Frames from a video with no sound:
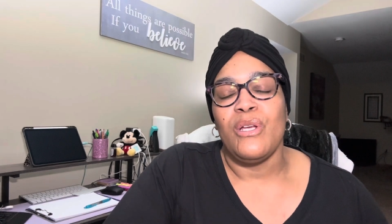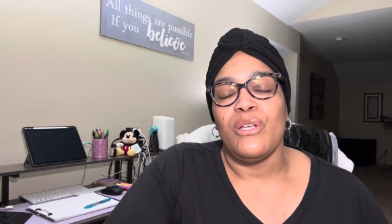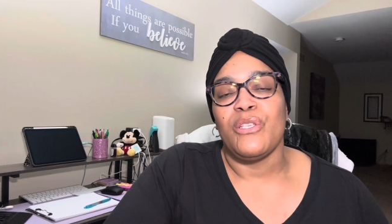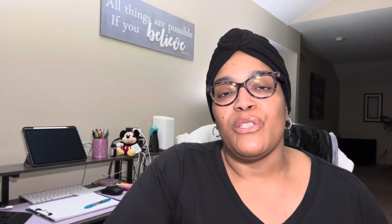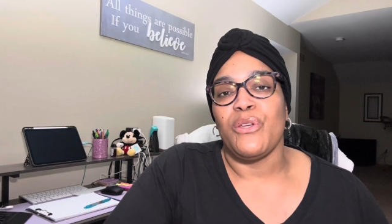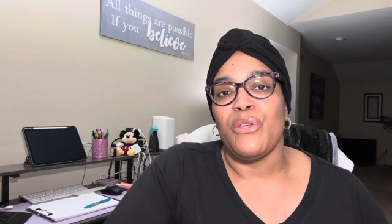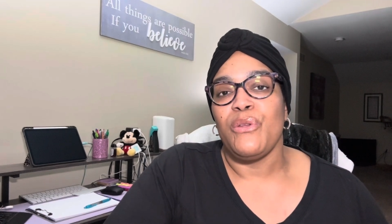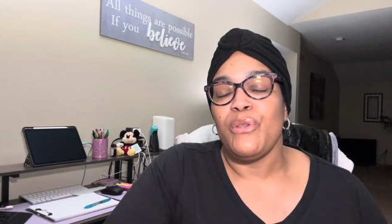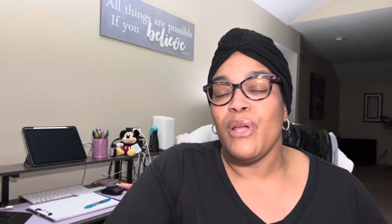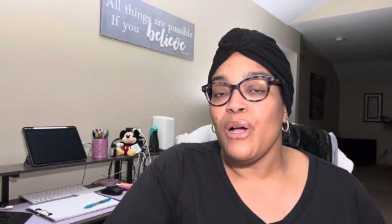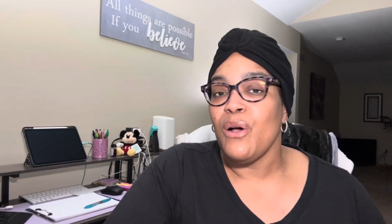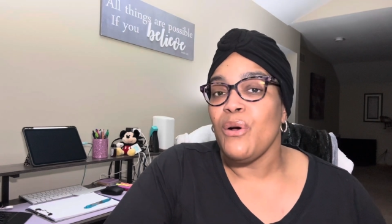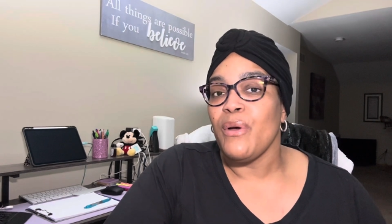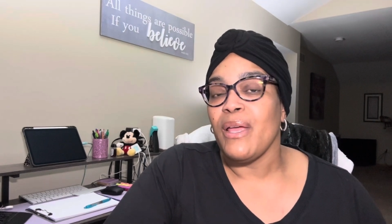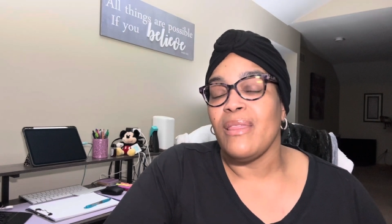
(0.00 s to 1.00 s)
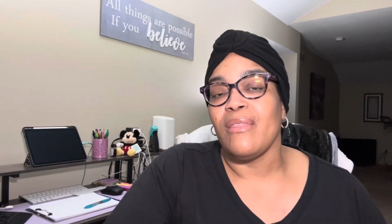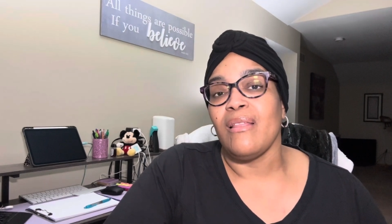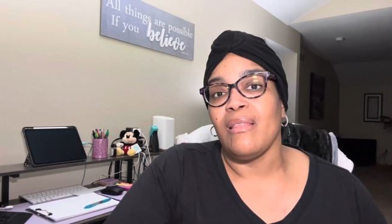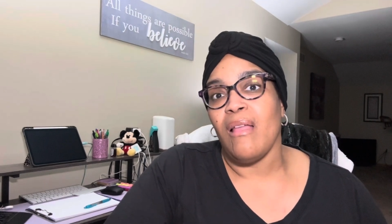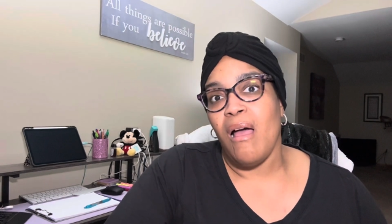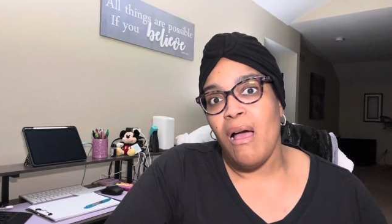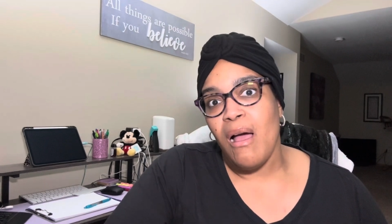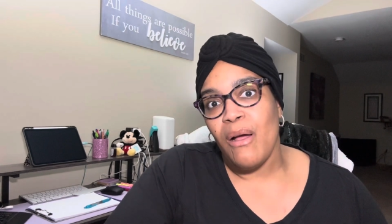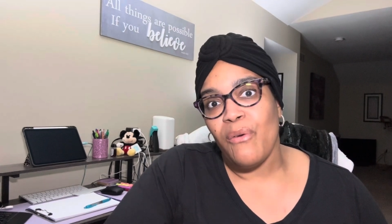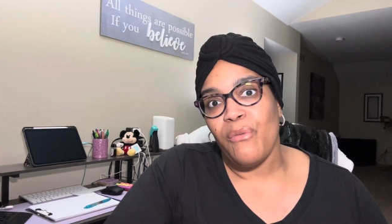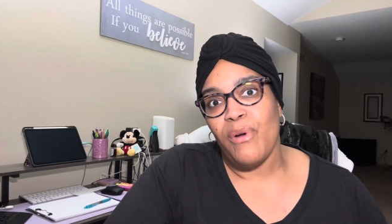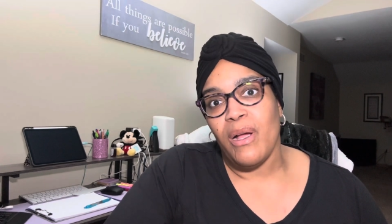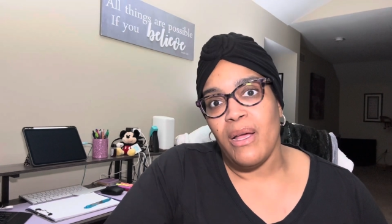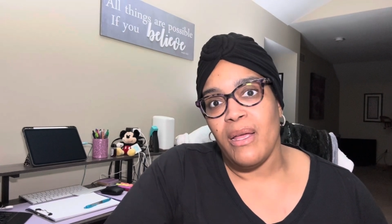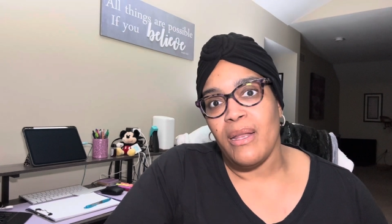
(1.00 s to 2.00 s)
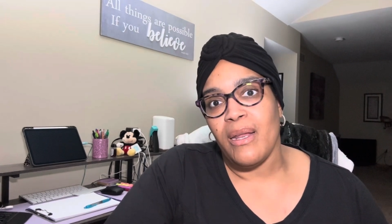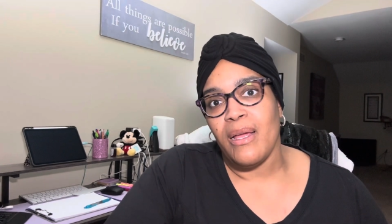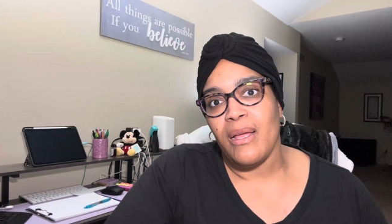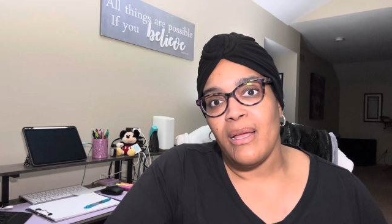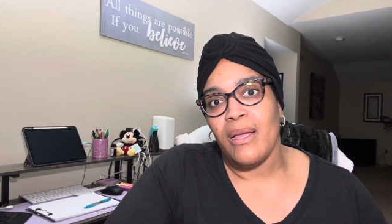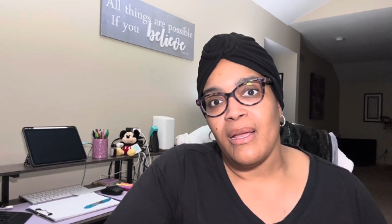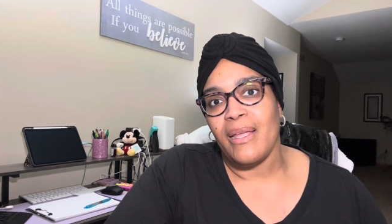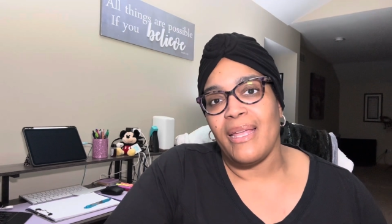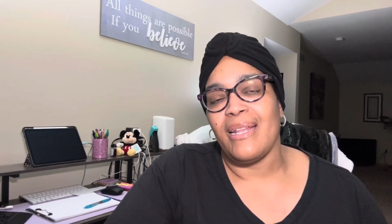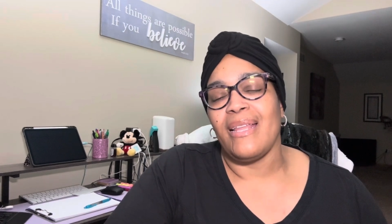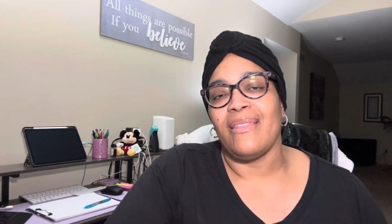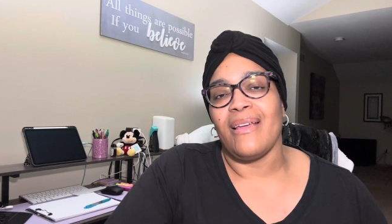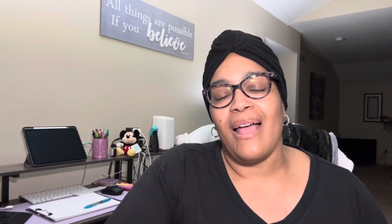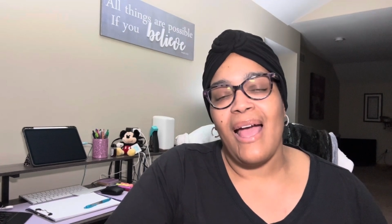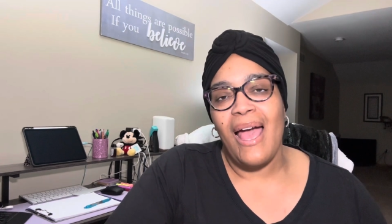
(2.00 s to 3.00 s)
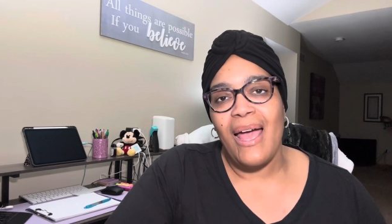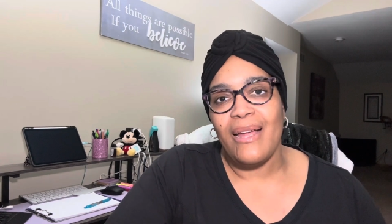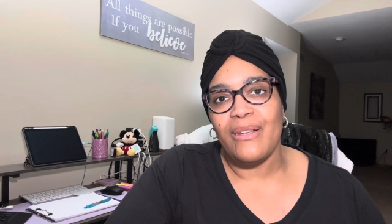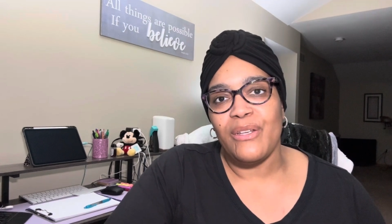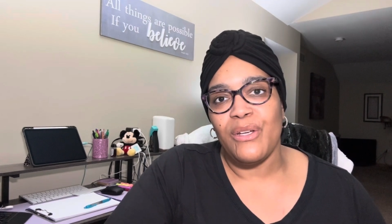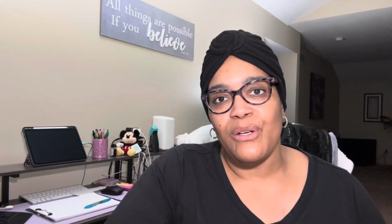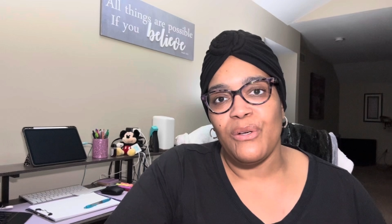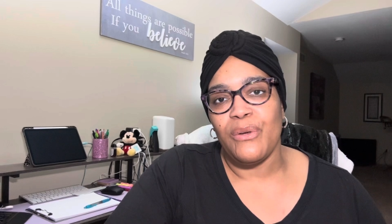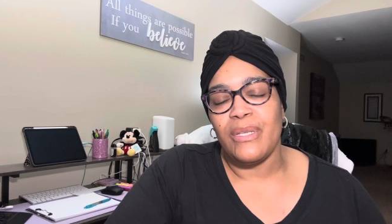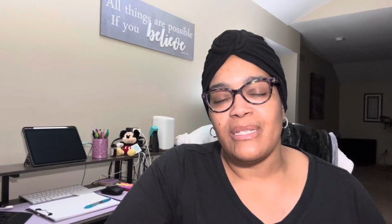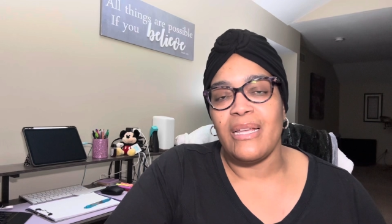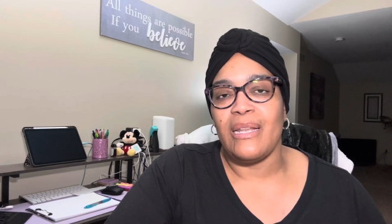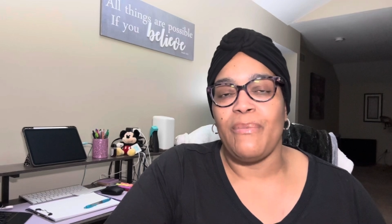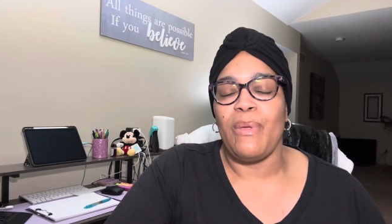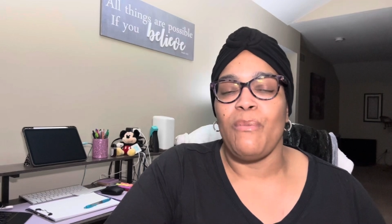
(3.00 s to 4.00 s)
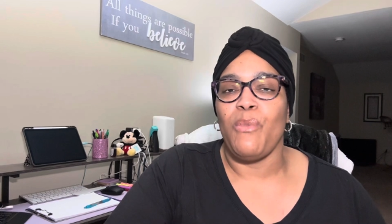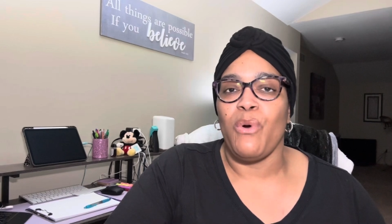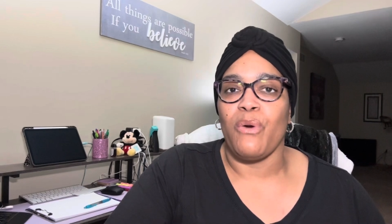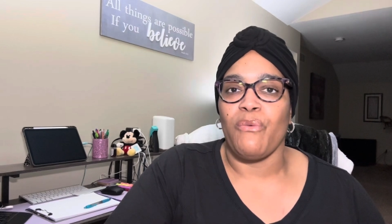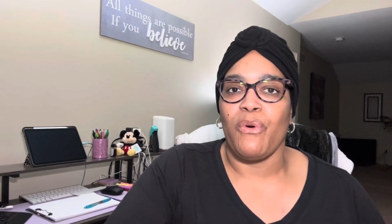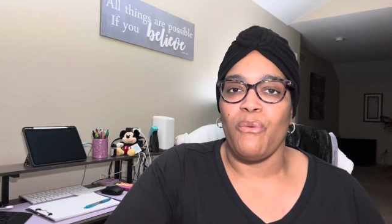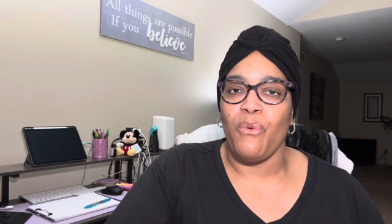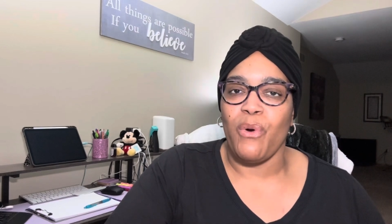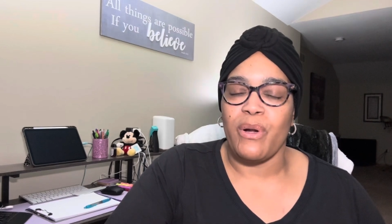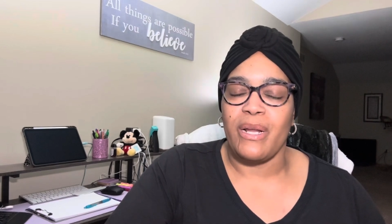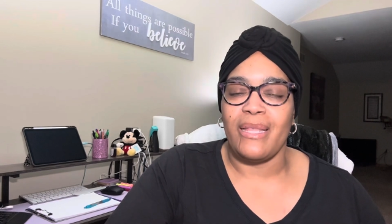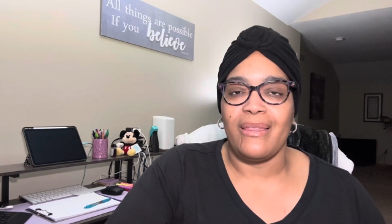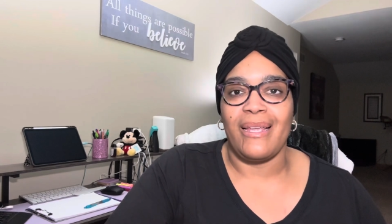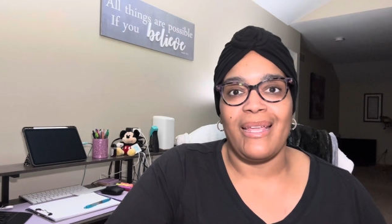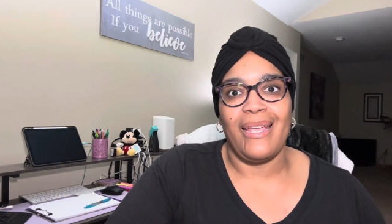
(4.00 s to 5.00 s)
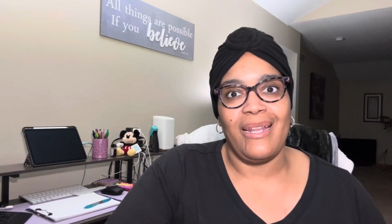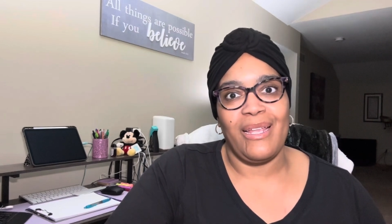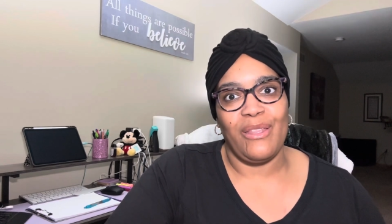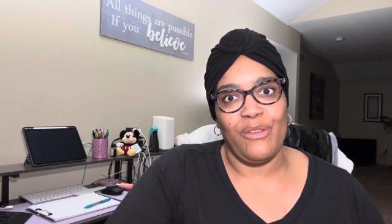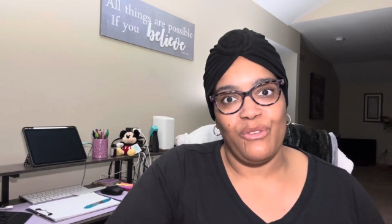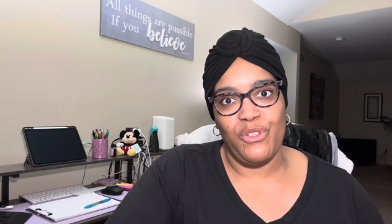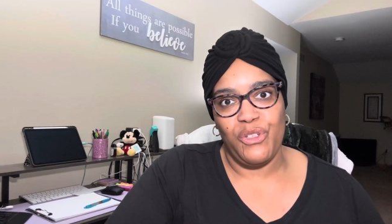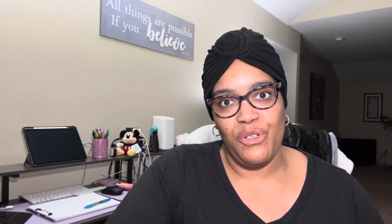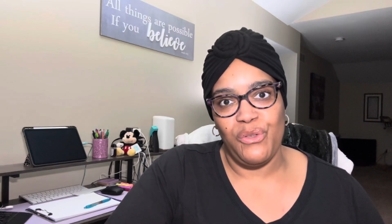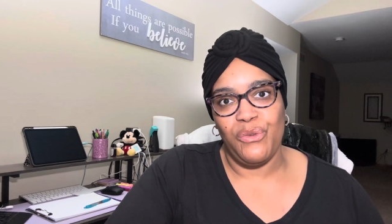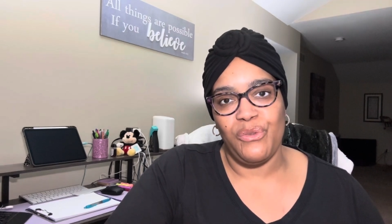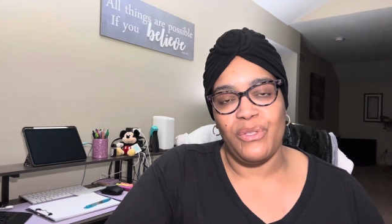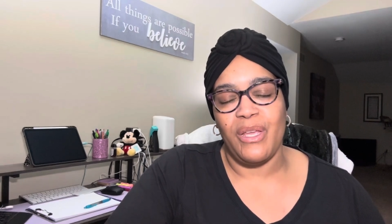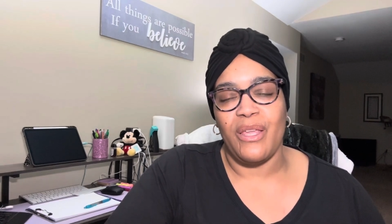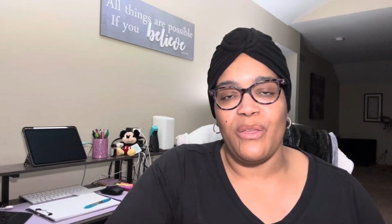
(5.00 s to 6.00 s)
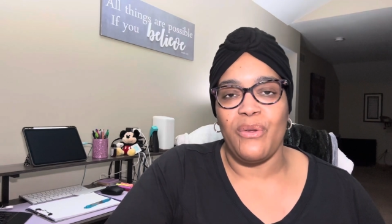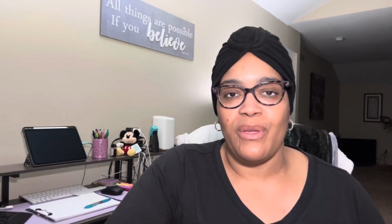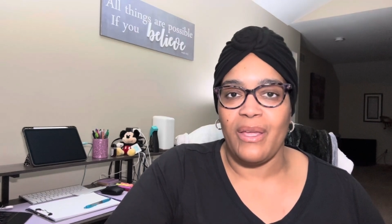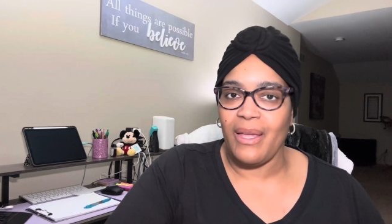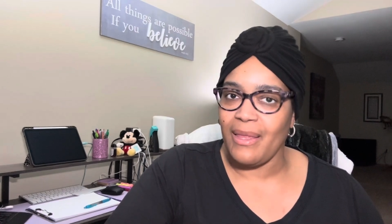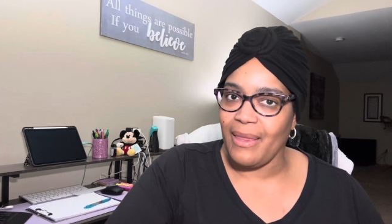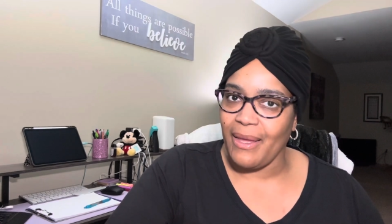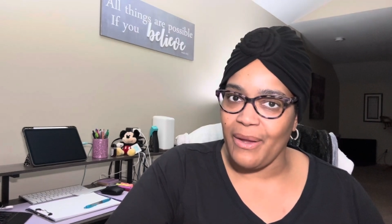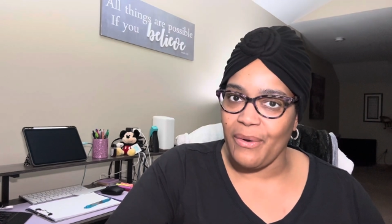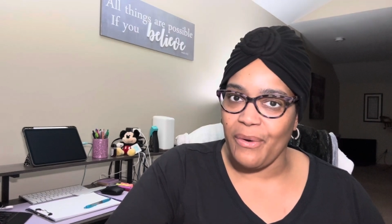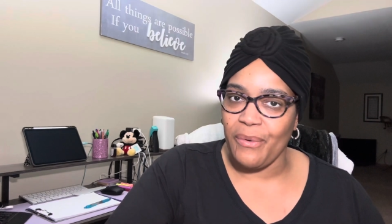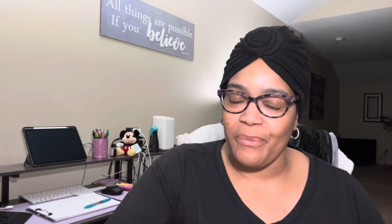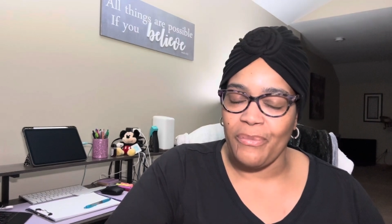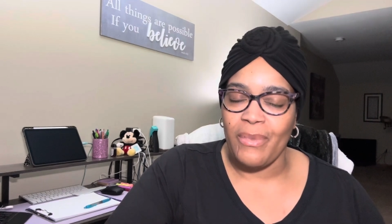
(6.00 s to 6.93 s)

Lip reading: So you know in the long run, getting the condo is going to be more rewarding than getting those shoes that you can get later.